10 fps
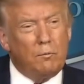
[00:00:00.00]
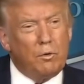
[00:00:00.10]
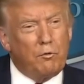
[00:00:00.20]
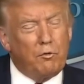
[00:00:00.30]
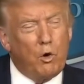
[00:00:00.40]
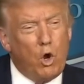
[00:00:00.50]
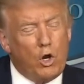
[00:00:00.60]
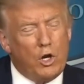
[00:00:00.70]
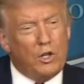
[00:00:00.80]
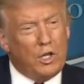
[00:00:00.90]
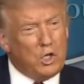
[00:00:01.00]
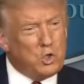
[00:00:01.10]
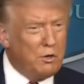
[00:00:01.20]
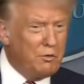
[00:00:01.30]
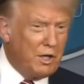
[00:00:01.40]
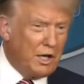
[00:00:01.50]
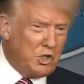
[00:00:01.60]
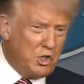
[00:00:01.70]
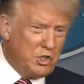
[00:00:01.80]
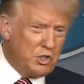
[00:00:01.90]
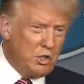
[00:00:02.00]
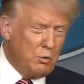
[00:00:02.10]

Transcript: fraud in the history of elections.